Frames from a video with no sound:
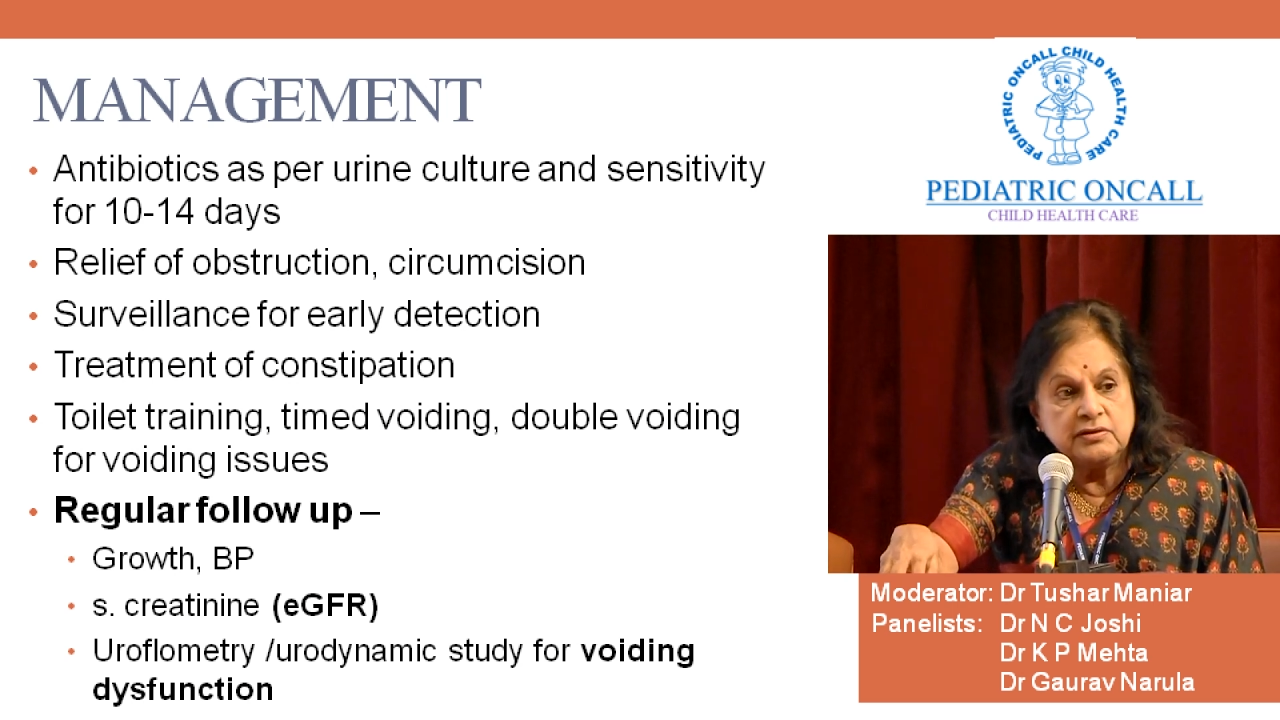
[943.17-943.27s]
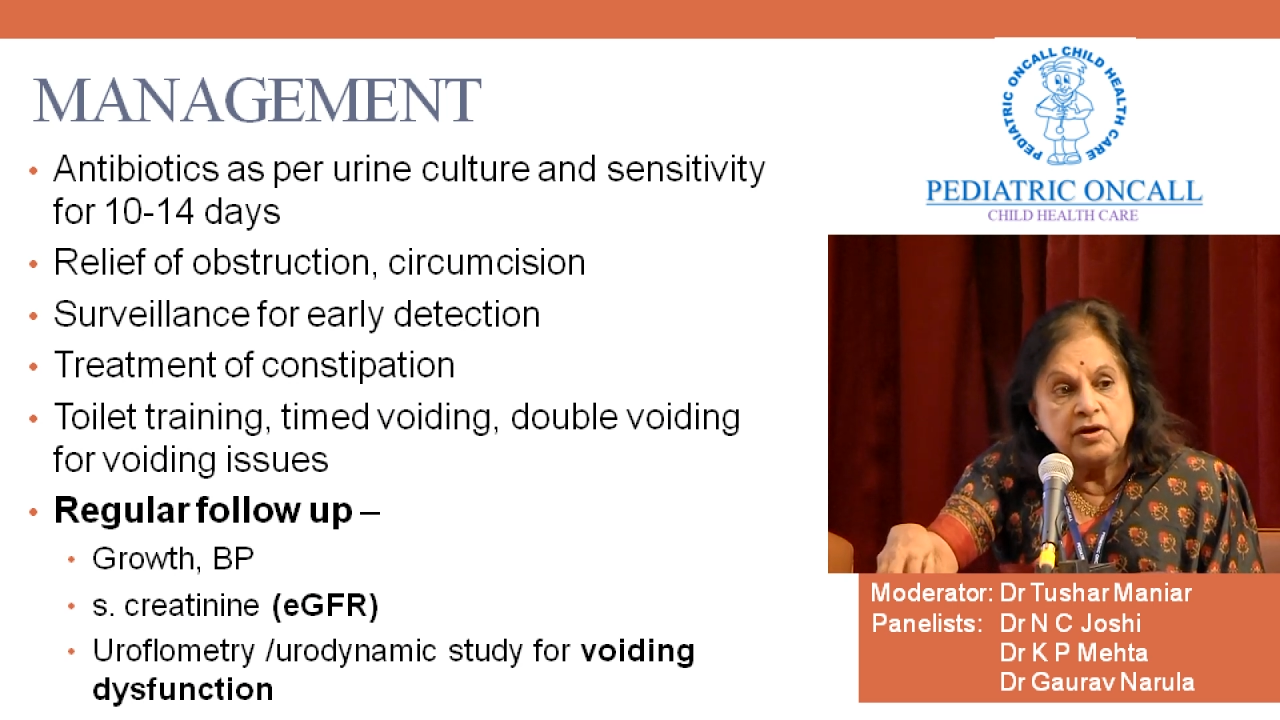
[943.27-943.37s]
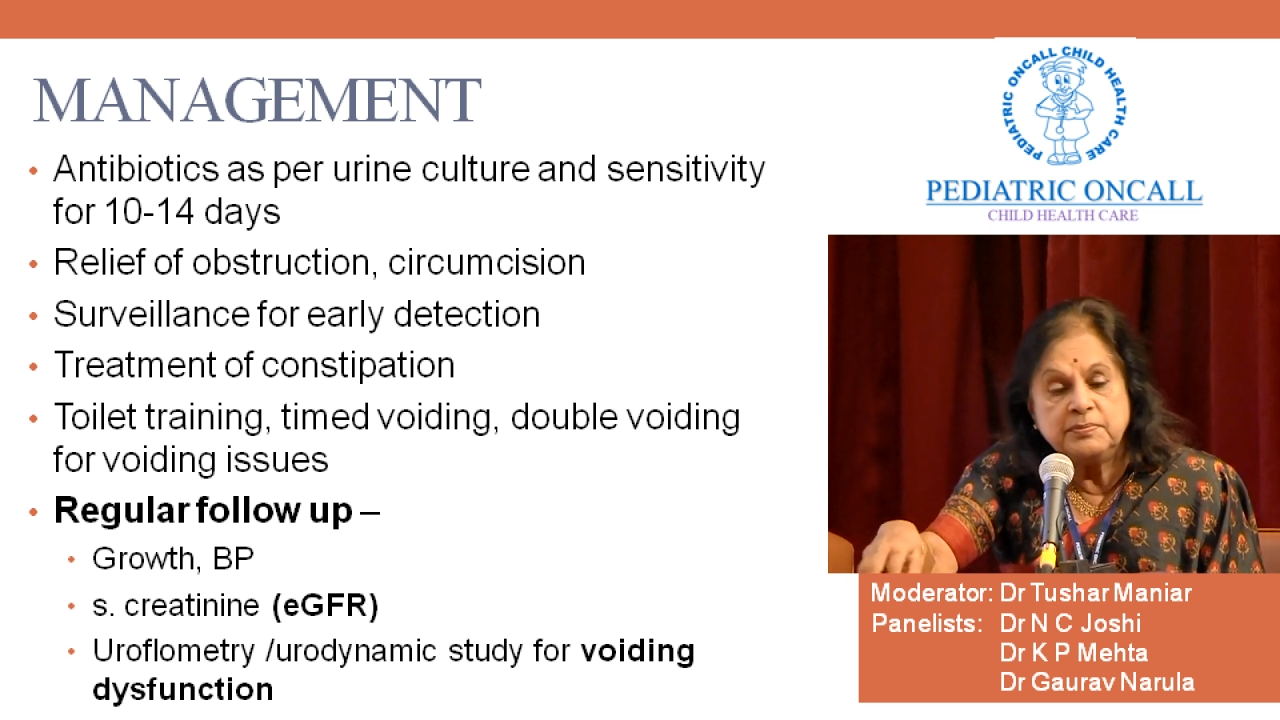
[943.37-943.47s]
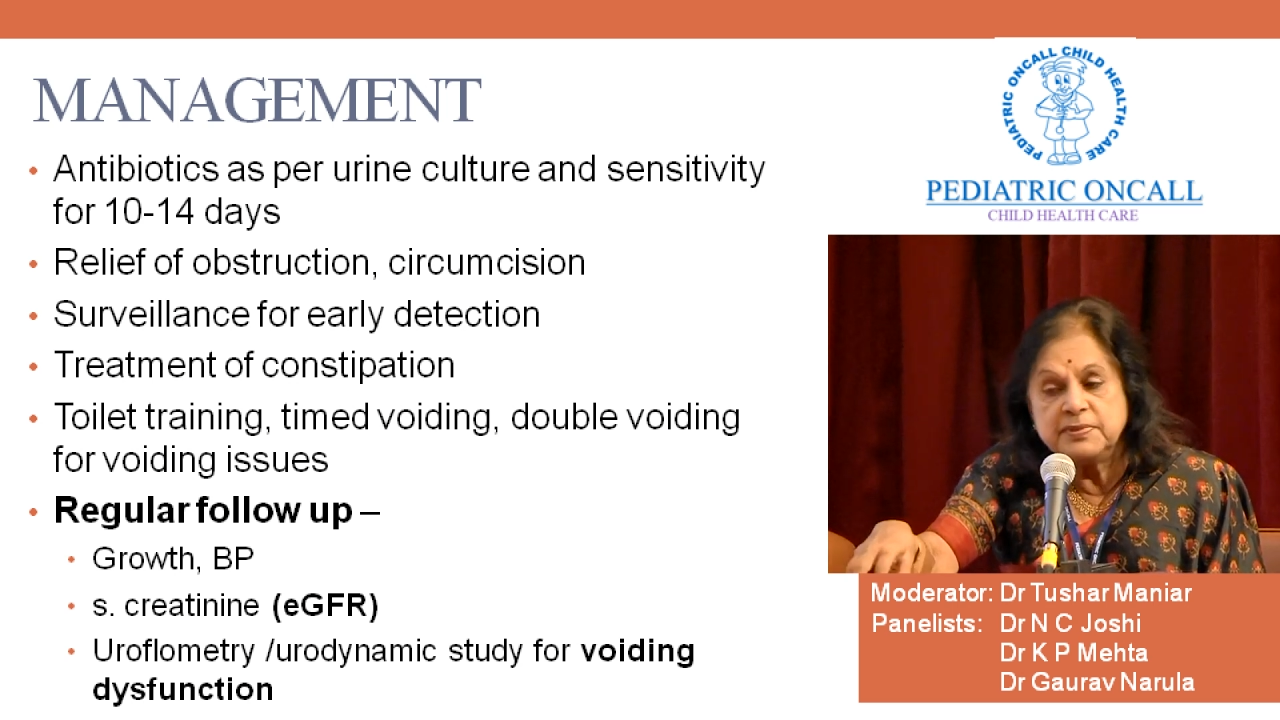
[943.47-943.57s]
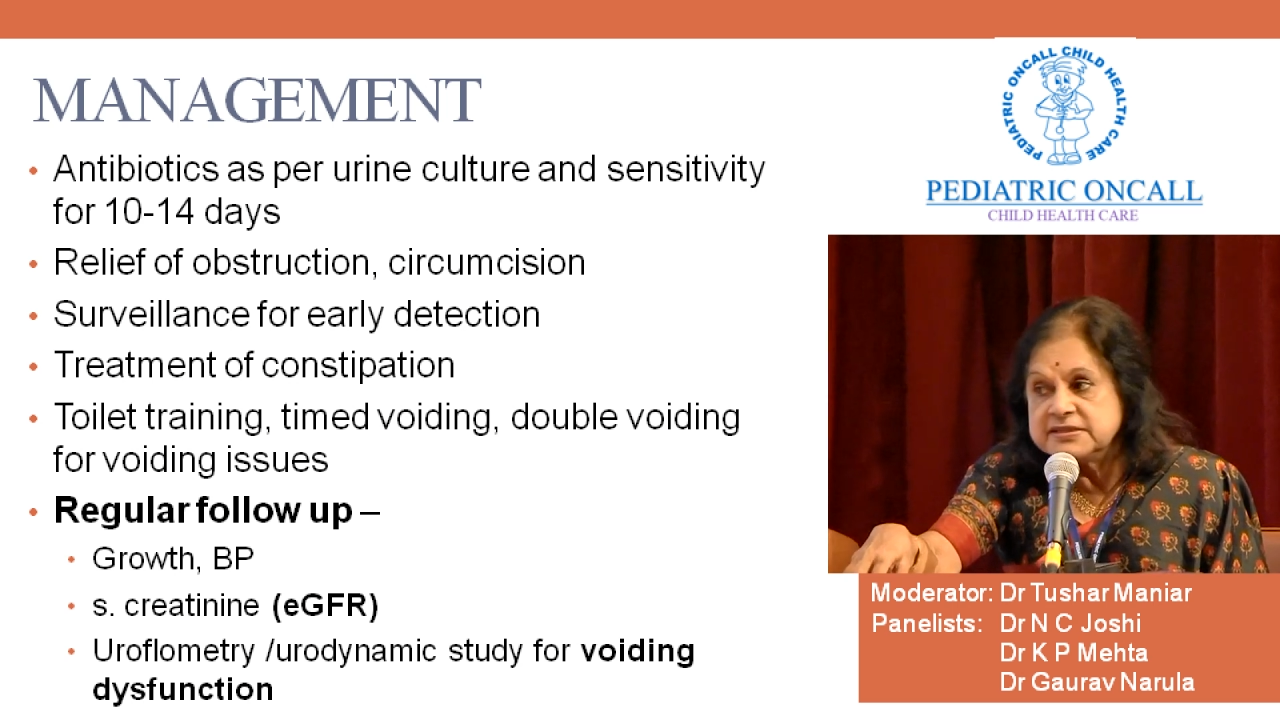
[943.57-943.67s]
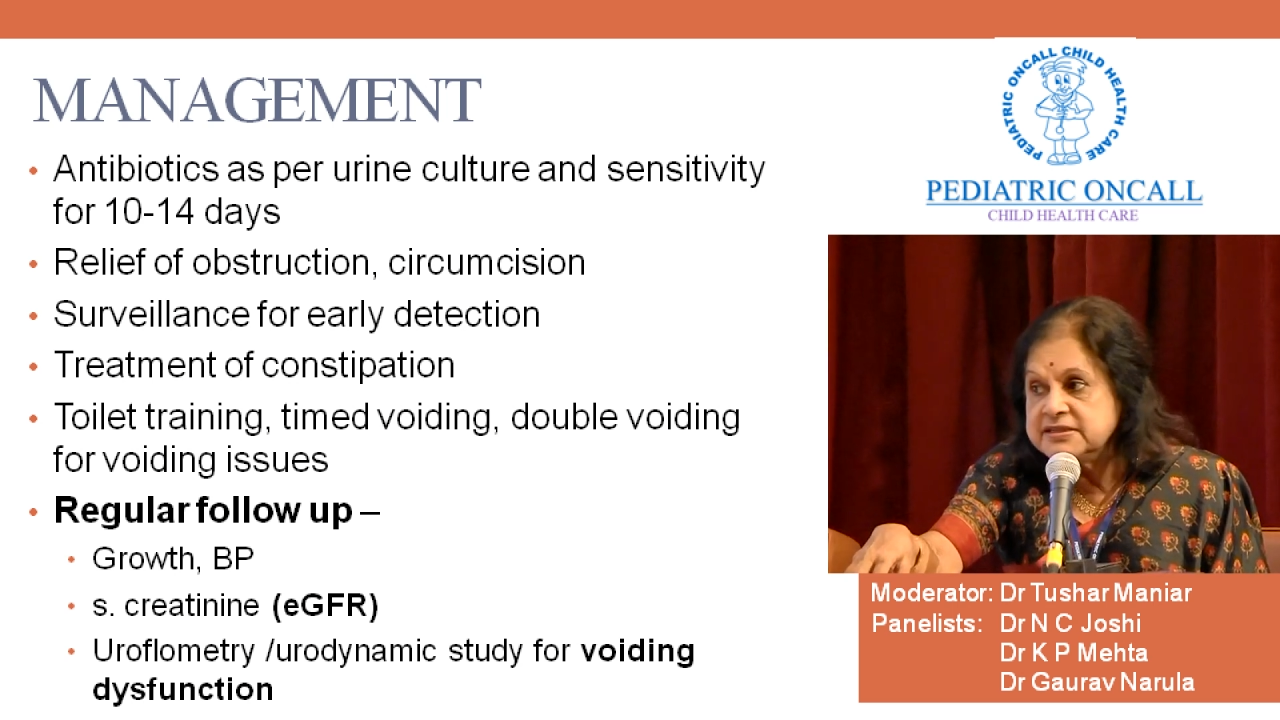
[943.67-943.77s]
not pus